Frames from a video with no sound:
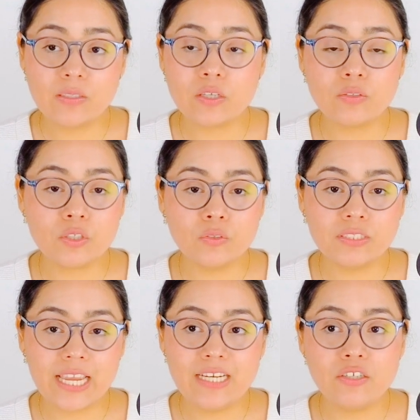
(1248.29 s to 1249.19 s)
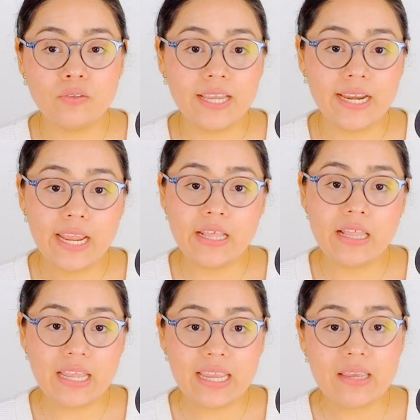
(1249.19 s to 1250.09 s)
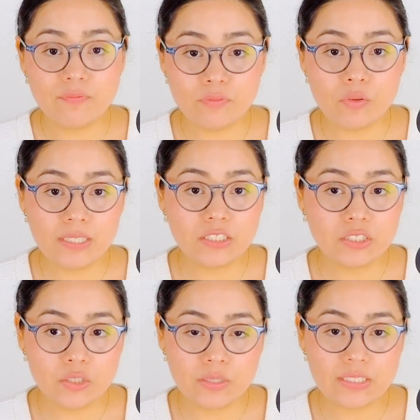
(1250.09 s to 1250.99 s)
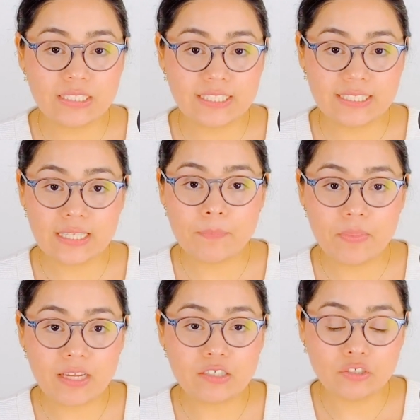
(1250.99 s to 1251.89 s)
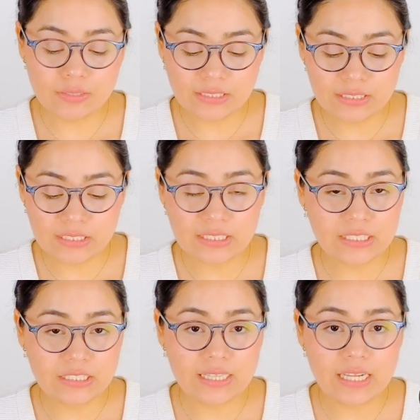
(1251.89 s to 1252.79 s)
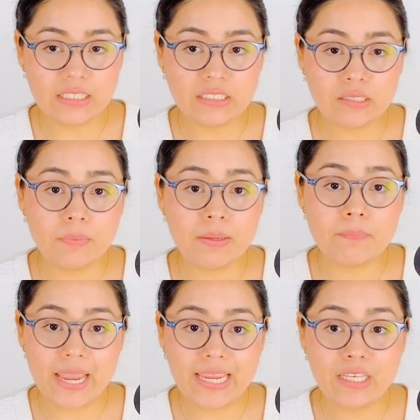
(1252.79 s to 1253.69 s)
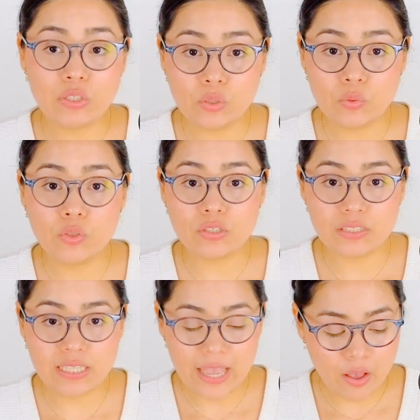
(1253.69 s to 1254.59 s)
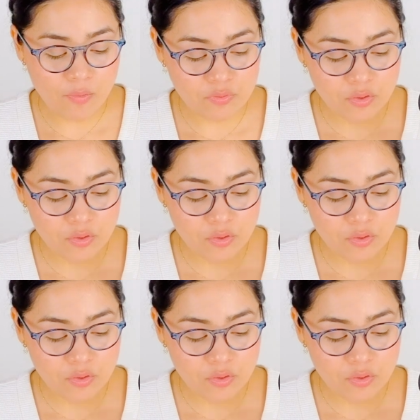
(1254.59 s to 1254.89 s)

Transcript: It's also saying don't let anything influence you. This is something, a choice, a decision that needs to be made you yourself.